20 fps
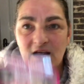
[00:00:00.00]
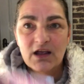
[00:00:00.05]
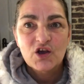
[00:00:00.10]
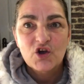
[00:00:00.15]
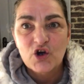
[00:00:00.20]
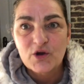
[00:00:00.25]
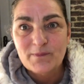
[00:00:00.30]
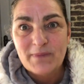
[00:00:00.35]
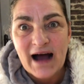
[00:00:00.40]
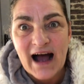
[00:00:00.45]

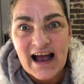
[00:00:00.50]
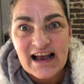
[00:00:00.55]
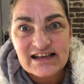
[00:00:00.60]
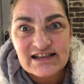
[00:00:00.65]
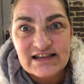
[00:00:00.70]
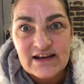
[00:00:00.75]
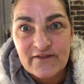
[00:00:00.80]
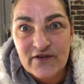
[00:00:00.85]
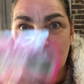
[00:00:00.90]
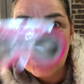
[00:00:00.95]
God, my eyes
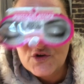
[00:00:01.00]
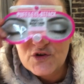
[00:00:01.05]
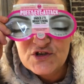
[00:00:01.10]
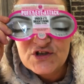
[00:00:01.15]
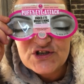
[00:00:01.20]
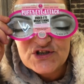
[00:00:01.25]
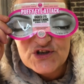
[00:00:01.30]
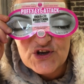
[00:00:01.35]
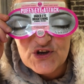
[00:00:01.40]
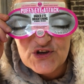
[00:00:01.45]
never looked
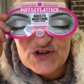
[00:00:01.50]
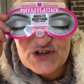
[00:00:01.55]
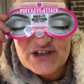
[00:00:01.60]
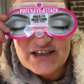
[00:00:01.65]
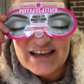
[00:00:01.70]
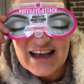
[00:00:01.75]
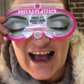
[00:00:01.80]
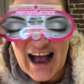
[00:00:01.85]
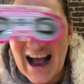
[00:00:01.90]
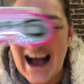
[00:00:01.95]
as good,
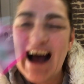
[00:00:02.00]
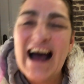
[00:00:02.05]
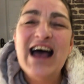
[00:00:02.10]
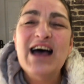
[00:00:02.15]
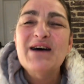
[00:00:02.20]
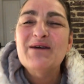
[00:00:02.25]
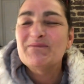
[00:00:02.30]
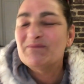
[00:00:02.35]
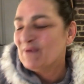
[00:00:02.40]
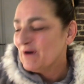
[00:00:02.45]

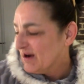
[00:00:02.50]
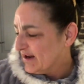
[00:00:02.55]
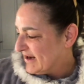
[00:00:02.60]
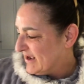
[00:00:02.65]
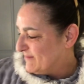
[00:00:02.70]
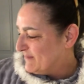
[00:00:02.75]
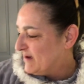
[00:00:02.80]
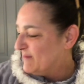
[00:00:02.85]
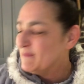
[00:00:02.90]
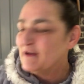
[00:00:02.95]
but
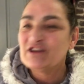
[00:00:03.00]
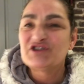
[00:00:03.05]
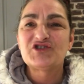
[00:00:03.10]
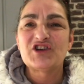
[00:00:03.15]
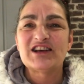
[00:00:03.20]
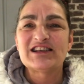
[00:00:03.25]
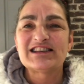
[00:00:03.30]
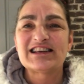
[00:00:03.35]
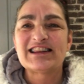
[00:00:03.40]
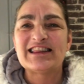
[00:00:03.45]
I'm
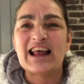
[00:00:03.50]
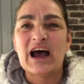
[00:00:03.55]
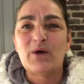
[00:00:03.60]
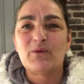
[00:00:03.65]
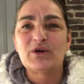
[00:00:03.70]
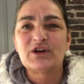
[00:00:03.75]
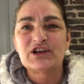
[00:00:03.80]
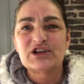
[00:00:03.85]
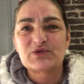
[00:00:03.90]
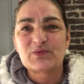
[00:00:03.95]
interested in that
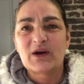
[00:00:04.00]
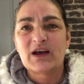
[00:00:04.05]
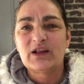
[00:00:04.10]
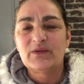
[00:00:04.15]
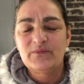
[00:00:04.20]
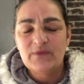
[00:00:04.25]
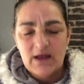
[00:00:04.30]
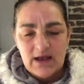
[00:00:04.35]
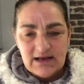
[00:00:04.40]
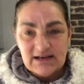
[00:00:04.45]
one as well,
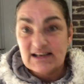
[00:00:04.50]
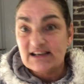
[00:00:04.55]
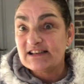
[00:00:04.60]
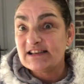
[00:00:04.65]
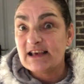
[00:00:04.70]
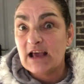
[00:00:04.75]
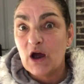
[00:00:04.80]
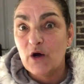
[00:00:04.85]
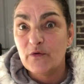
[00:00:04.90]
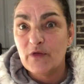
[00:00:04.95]
to
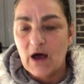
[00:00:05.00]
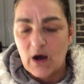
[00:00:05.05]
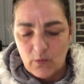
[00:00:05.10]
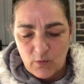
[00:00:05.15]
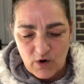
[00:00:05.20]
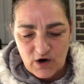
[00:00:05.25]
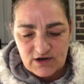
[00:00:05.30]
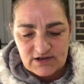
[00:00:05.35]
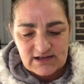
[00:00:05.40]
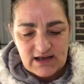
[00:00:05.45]
see how that
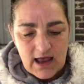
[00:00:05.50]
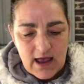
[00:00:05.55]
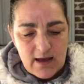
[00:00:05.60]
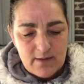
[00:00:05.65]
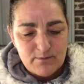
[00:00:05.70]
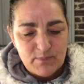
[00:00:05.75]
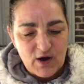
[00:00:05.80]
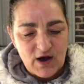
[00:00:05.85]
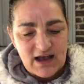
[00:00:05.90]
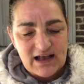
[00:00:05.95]
works.
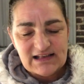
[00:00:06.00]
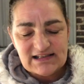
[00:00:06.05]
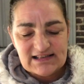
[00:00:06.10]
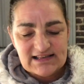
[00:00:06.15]
But it's